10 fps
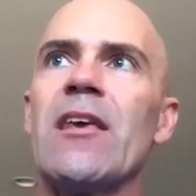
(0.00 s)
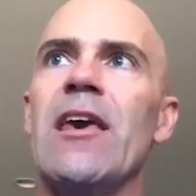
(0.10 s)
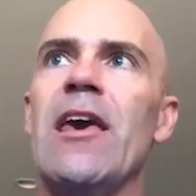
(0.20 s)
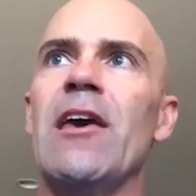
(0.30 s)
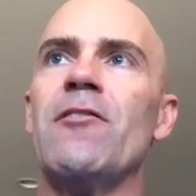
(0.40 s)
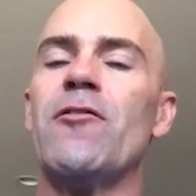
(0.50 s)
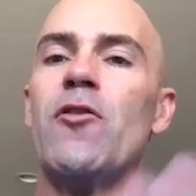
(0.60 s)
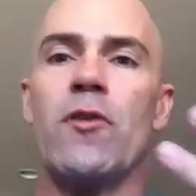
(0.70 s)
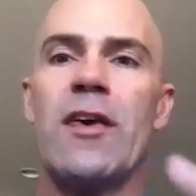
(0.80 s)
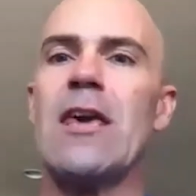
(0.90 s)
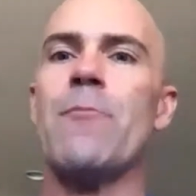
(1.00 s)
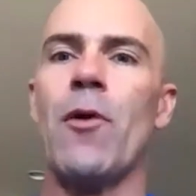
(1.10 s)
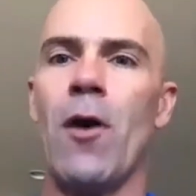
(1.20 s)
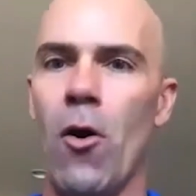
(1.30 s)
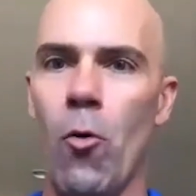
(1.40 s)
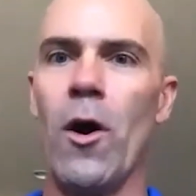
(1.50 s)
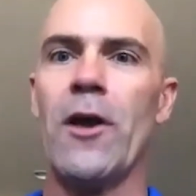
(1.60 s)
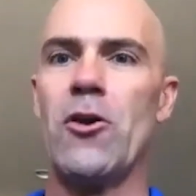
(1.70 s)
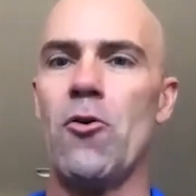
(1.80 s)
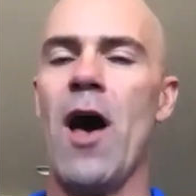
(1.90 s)
is to keep what
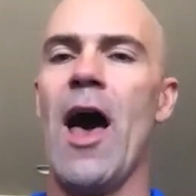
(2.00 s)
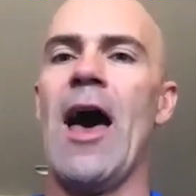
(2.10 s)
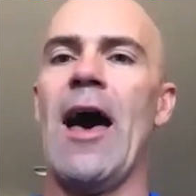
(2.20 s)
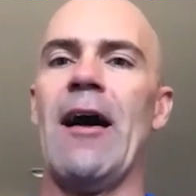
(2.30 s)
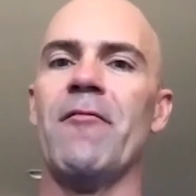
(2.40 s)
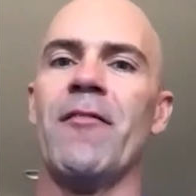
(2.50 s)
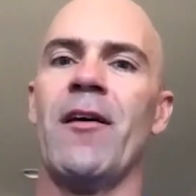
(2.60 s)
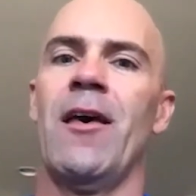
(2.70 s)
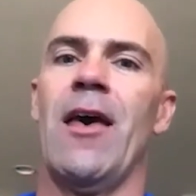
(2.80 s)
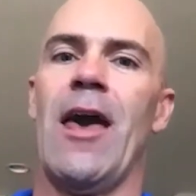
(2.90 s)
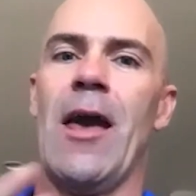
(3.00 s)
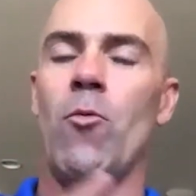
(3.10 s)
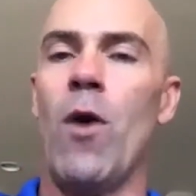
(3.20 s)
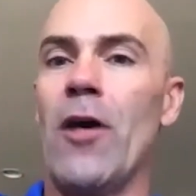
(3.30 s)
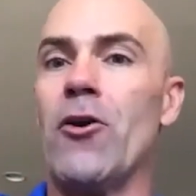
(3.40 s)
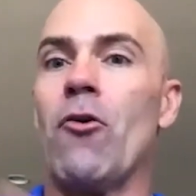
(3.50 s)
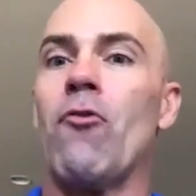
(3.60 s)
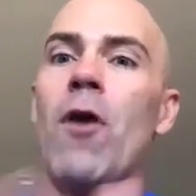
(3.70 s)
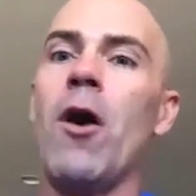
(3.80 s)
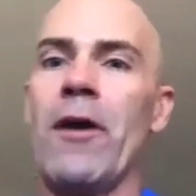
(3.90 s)
you have, and while you're
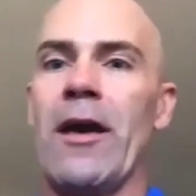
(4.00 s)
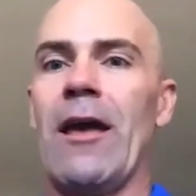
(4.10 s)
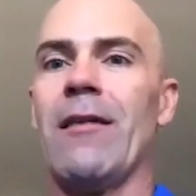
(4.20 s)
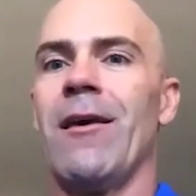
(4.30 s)
growing it,